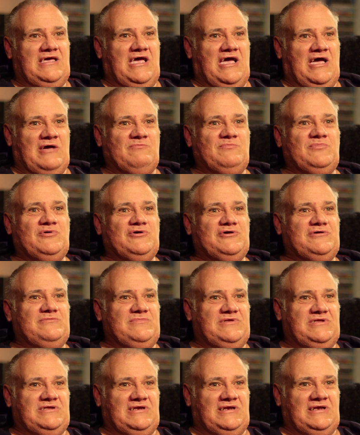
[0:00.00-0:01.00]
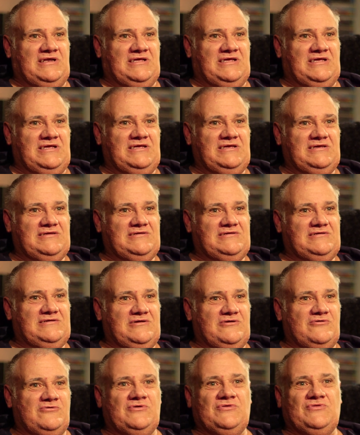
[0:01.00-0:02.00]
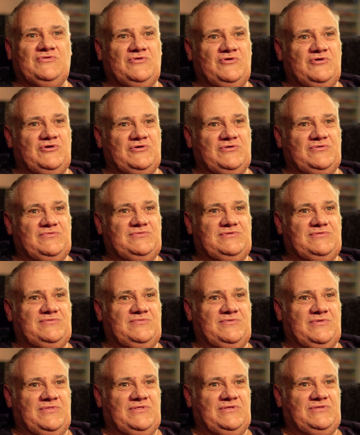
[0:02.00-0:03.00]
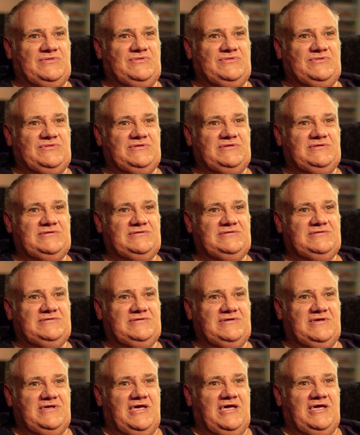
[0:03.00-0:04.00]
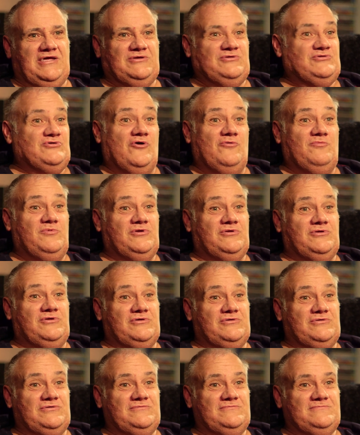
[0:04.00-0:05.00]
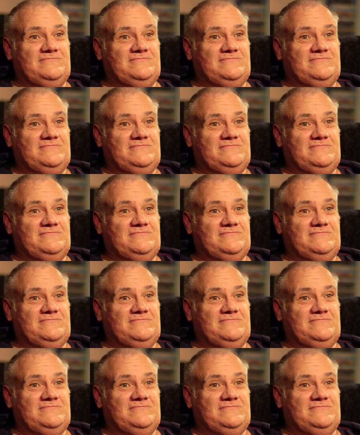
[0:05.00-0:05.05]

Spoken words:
are permanently reserved for this job you do.